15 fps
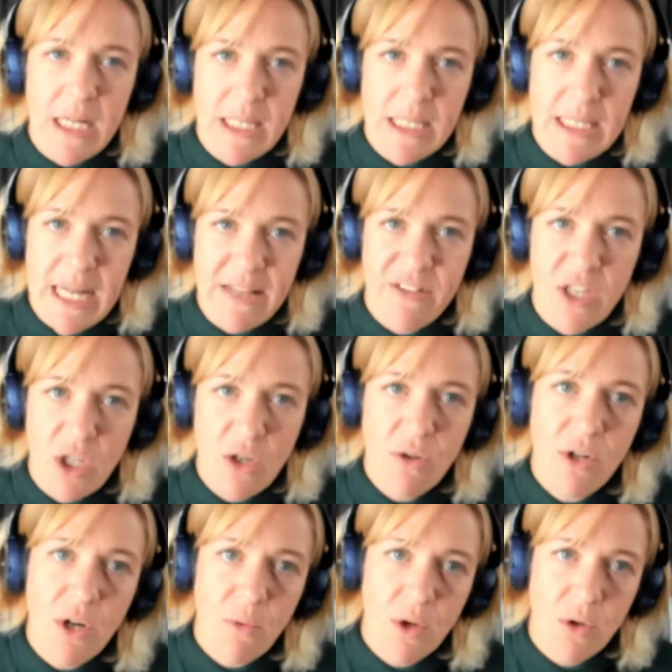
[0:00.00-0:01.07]
to understand that
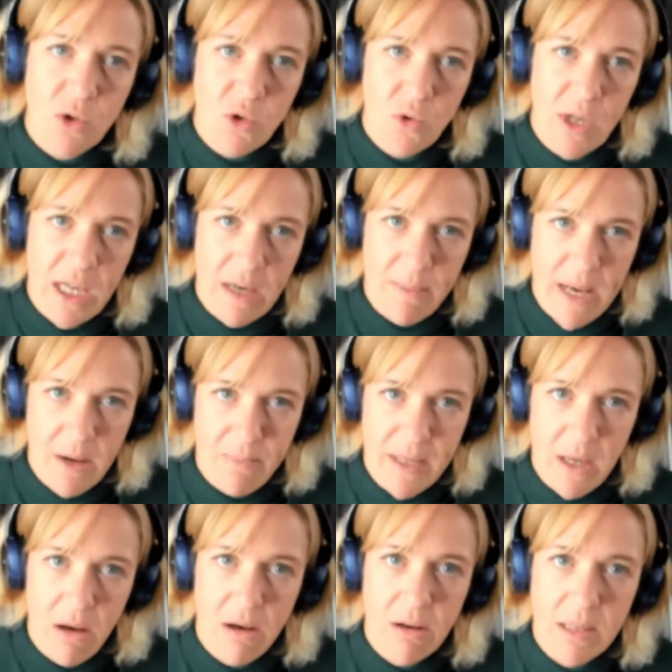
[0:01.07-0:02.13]
you know what you're talking about
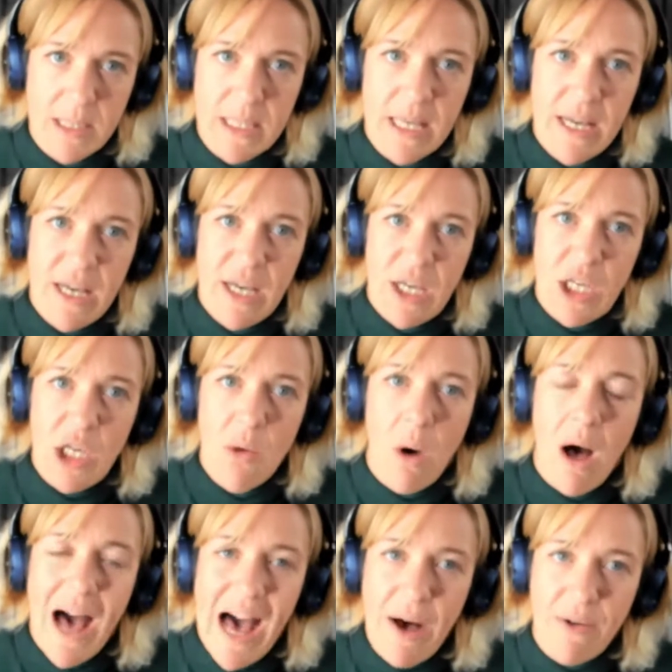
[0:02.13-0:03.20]
because you
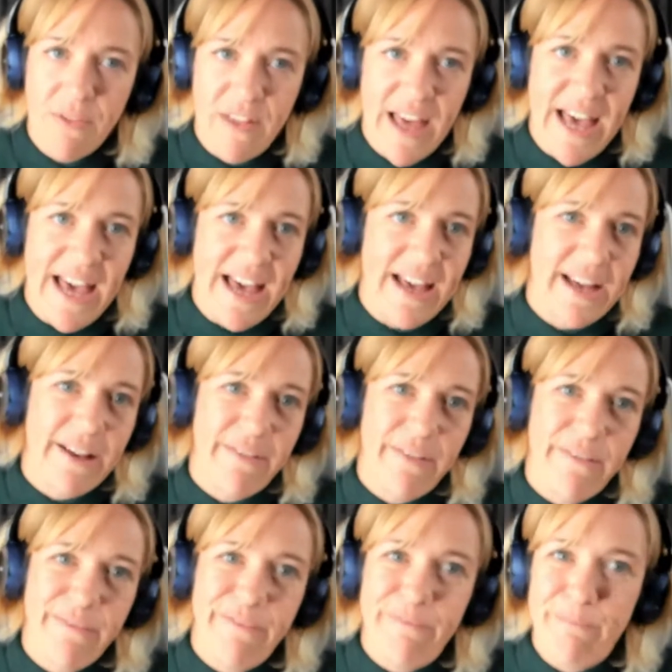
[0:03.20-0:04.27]
are out there
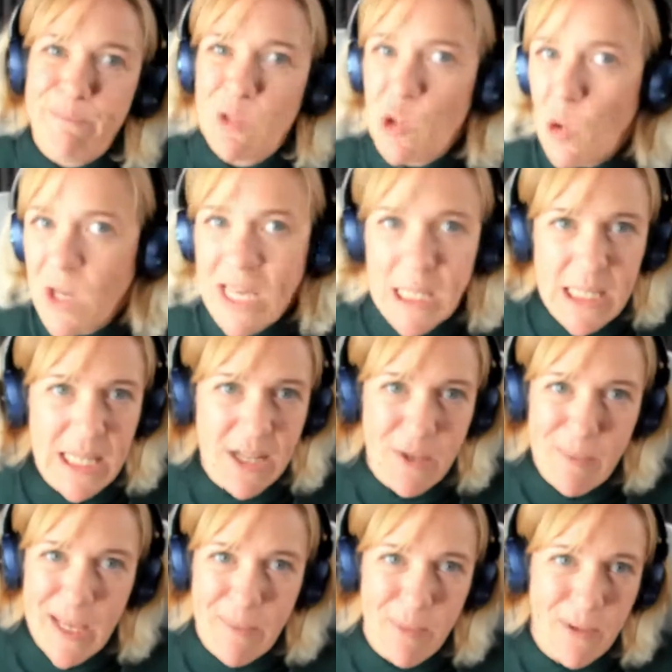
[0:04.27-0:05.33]
talking to the
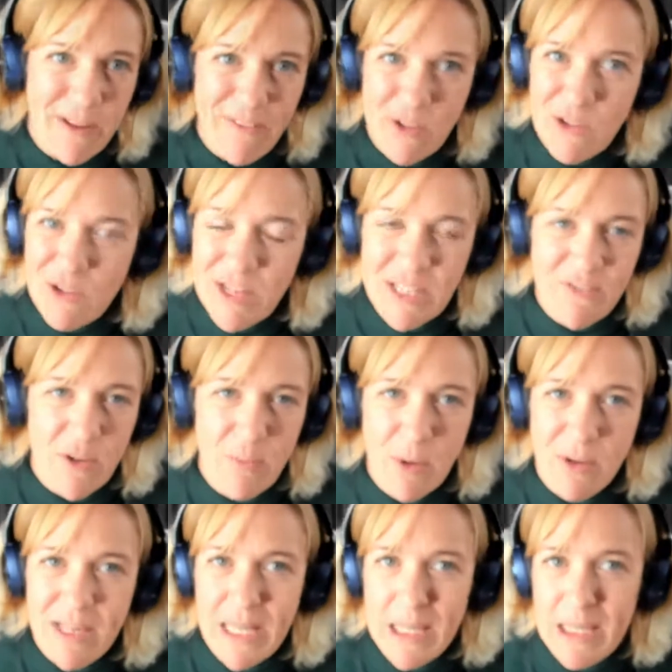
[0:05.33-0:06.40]
other people if you do an interview
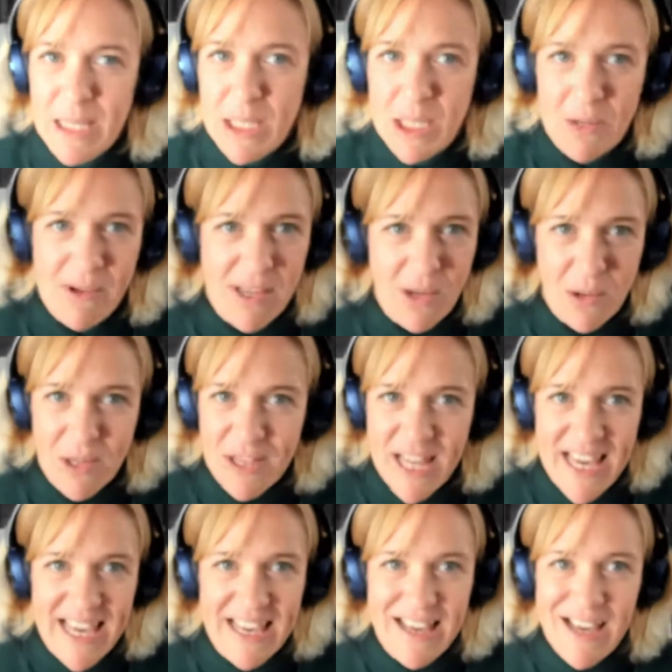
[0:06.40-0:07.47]
podcast that are doing your
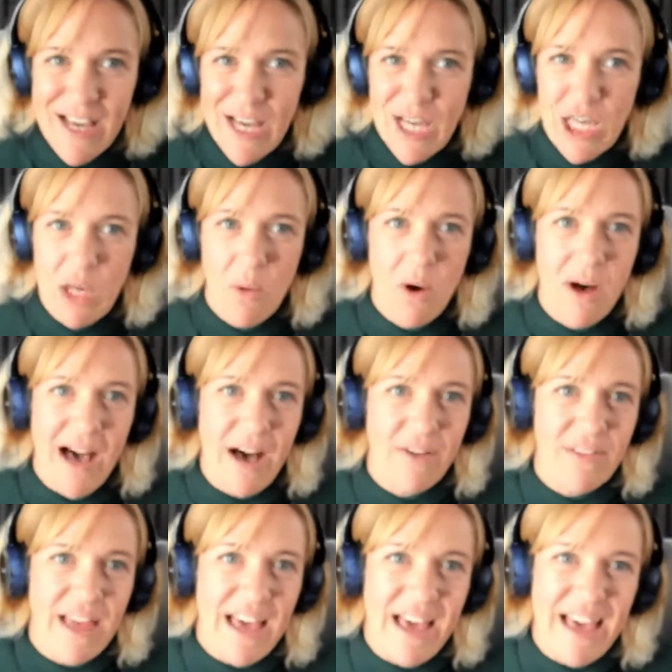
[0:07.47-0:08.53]
thing you are
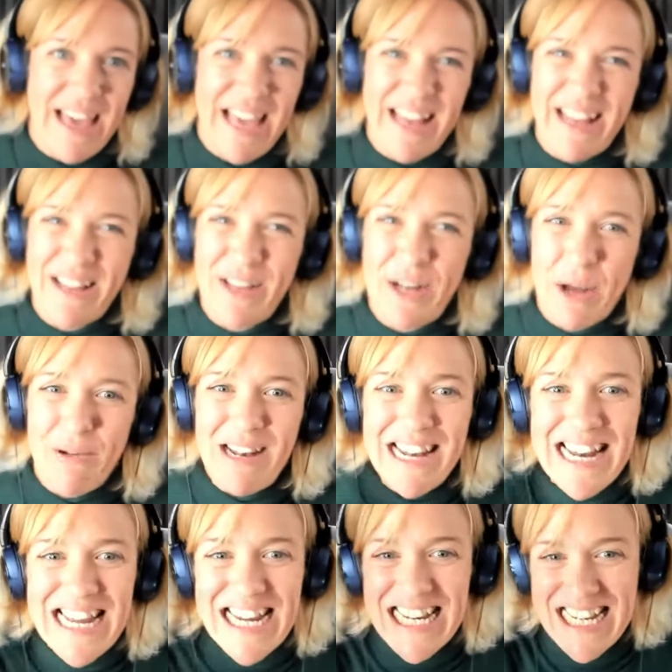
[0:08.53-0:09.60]
out there eh, you know
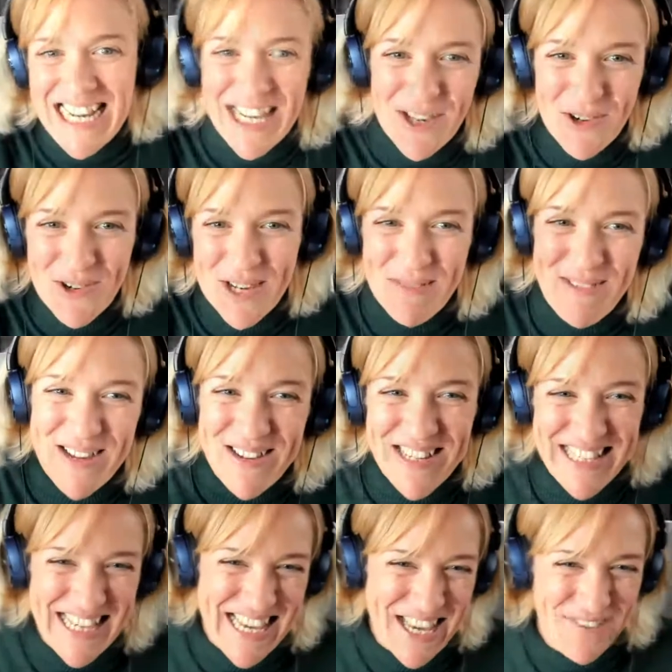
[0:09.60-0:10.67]
leading your
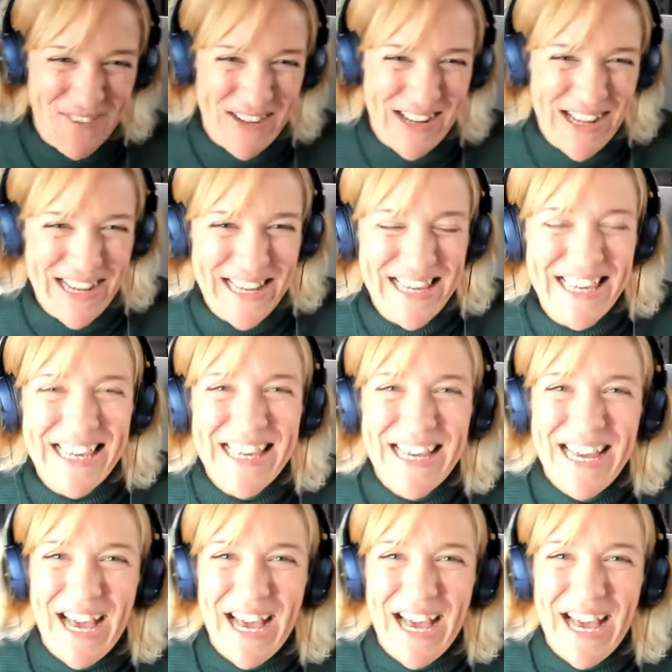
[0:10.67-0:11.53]
community if you like